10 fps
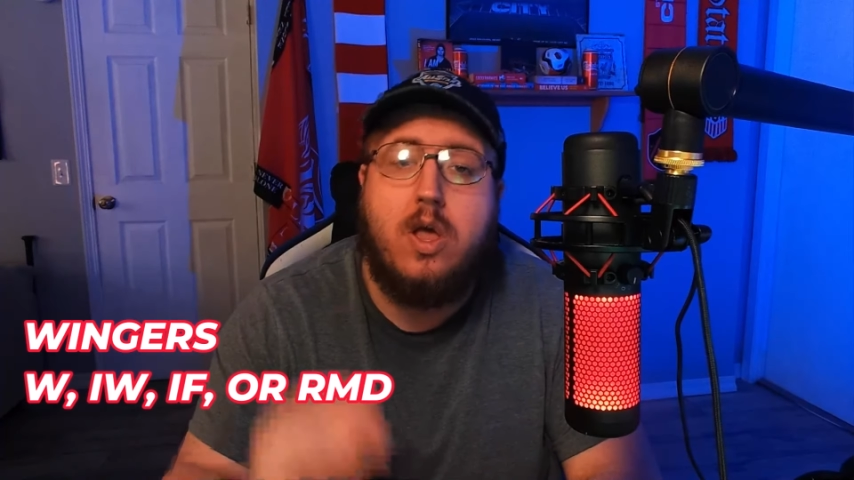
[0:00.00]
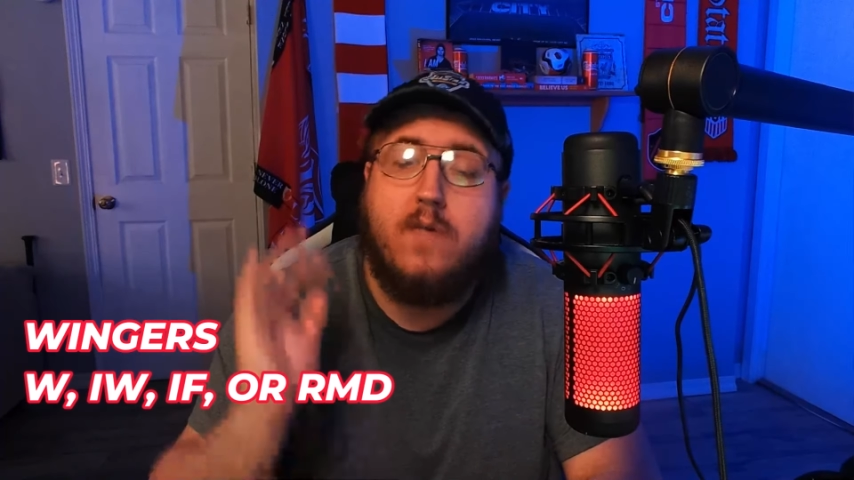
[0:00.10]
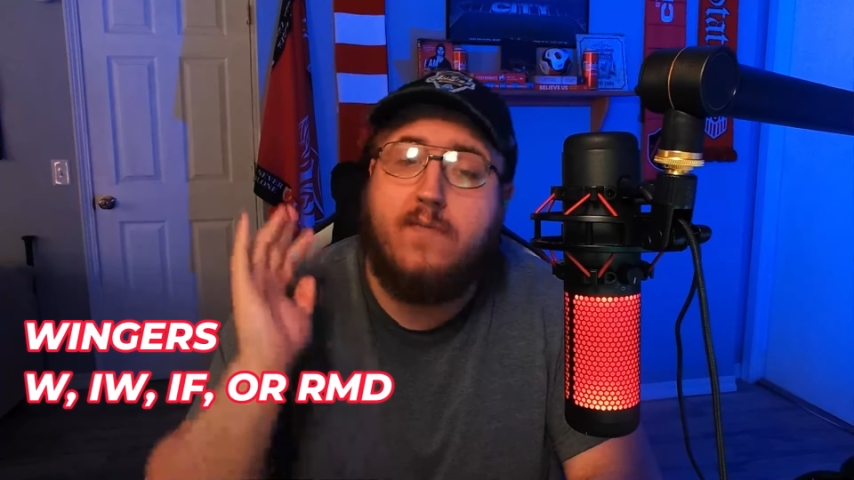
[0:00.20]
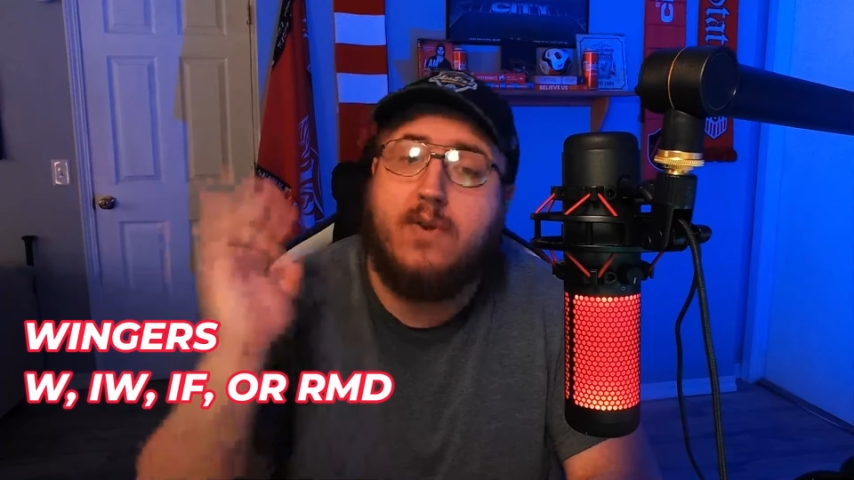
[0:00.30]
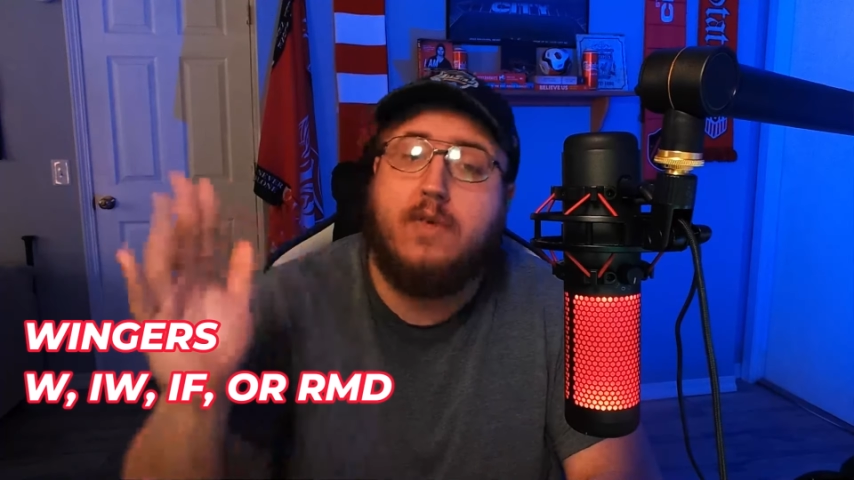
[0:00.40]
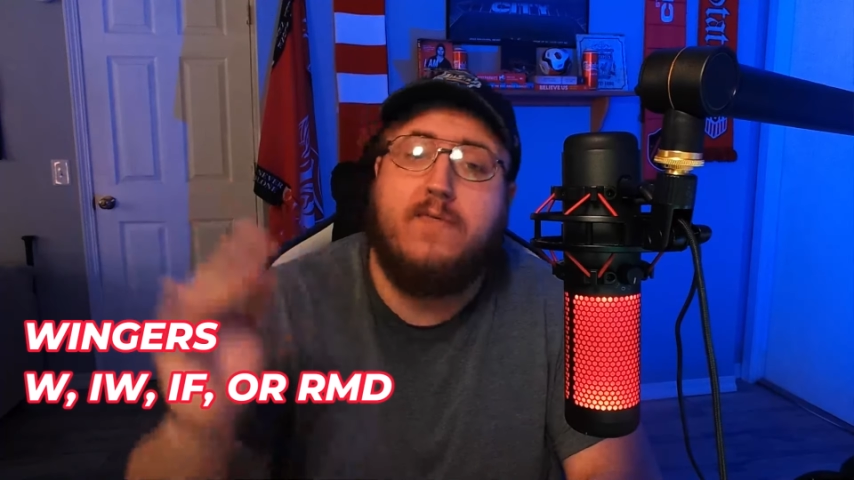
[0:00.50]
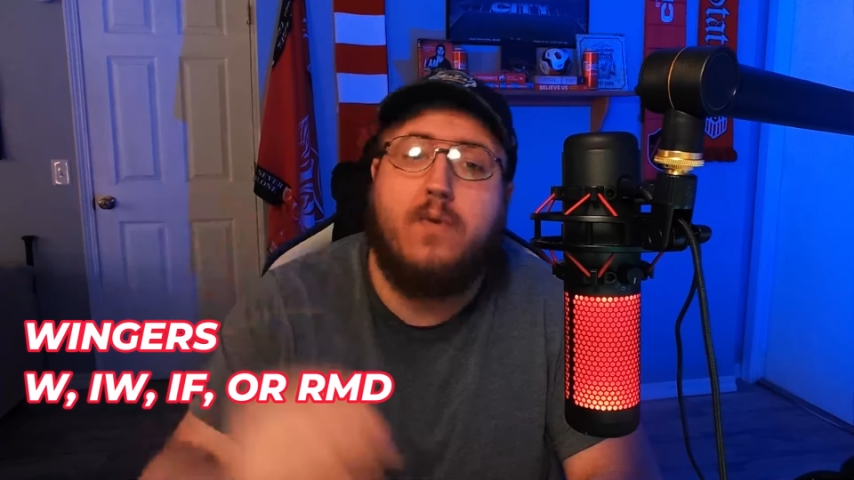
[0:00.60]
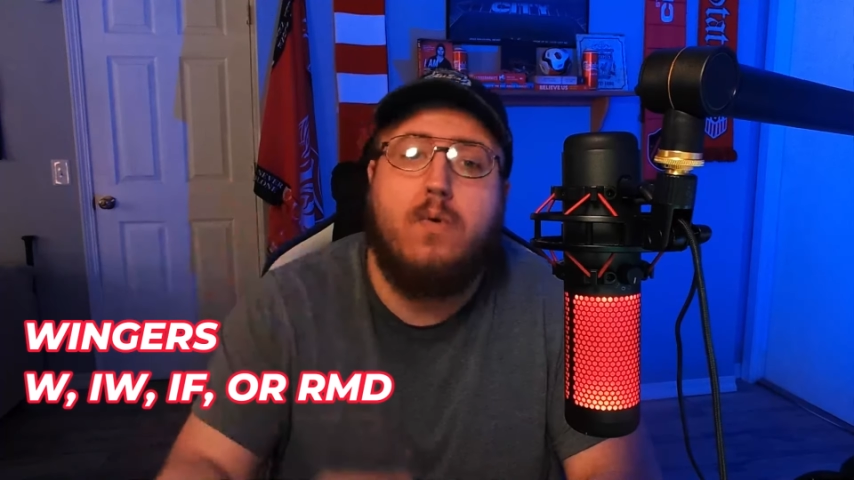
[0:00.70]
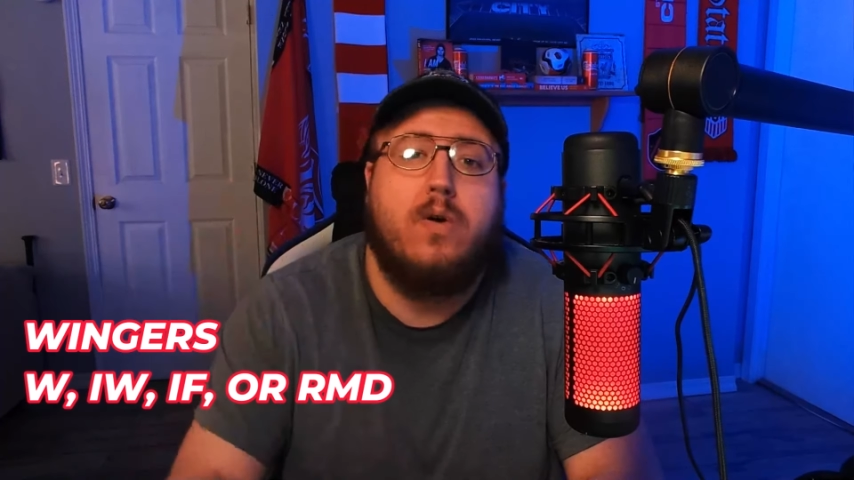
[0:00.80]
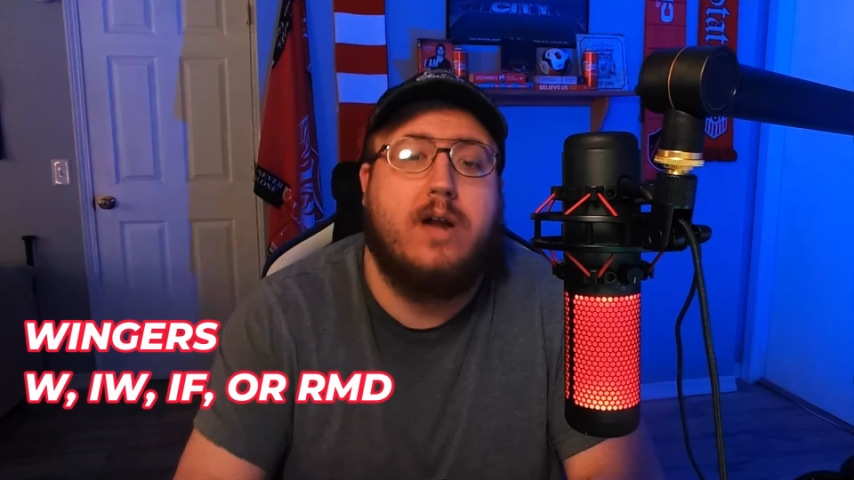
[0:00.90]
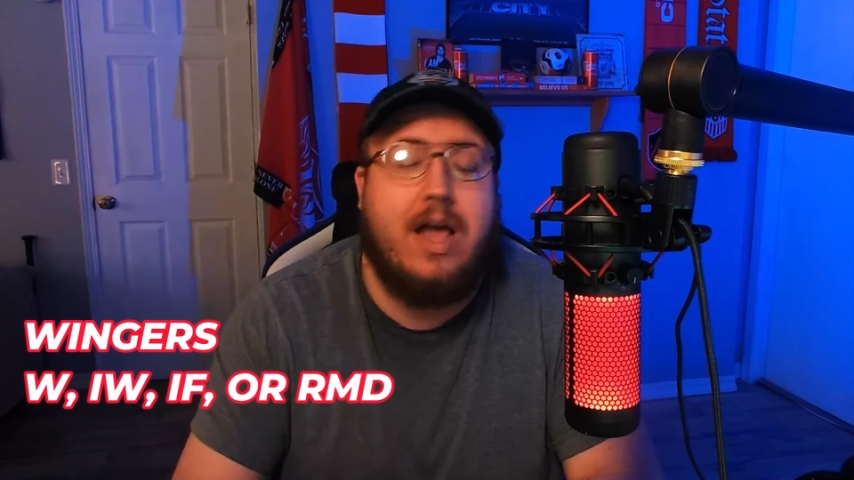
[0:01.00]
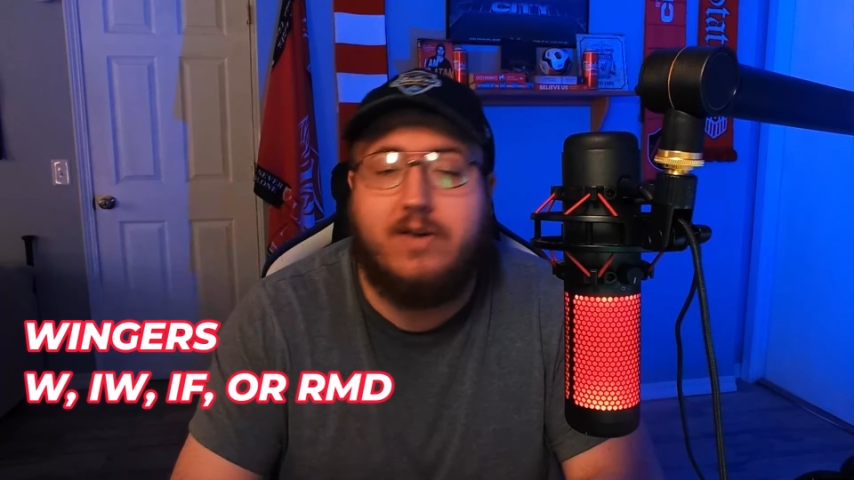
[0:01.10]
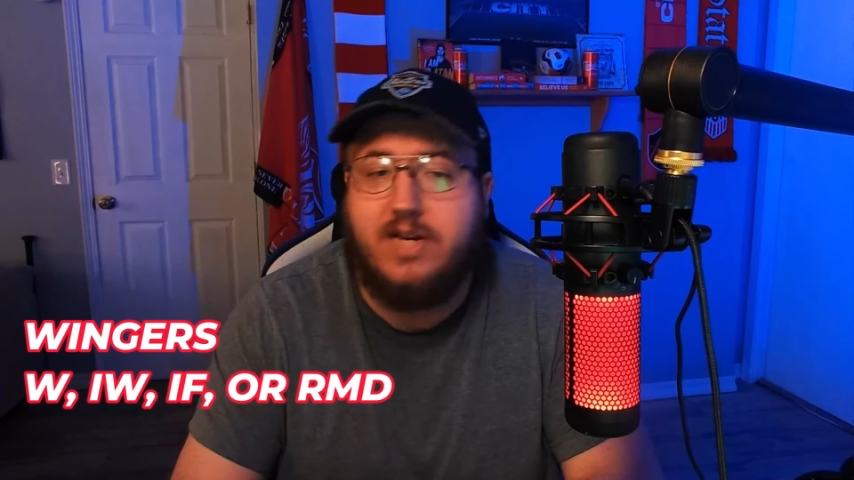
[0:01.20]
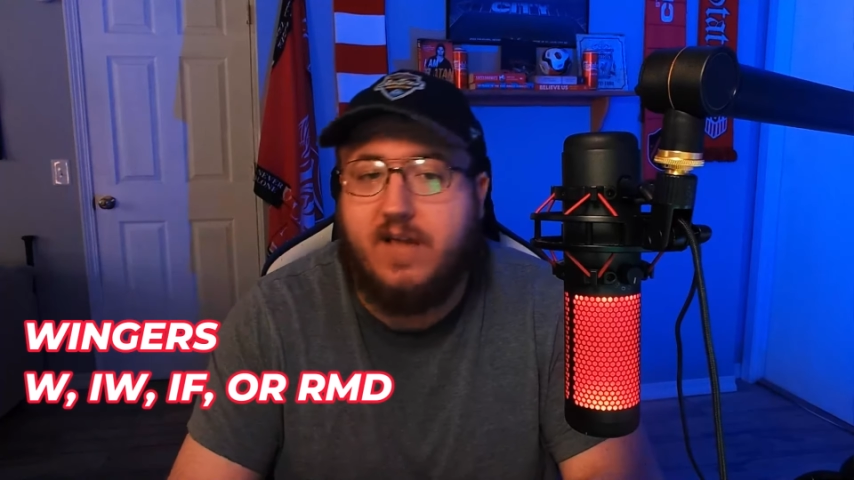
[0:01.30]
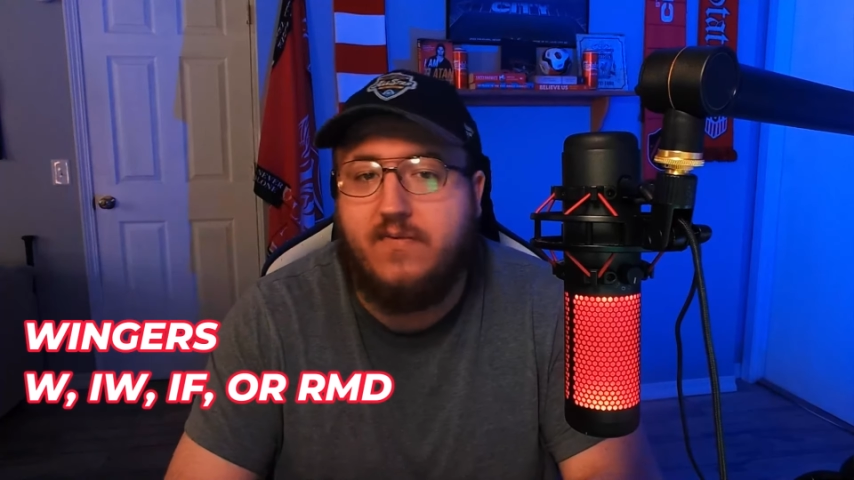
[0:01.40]
Further forward, I would
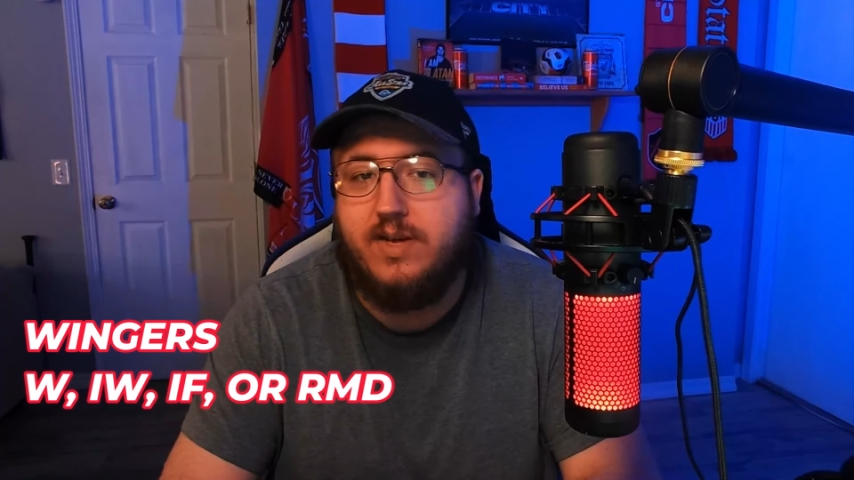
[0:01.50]
definitely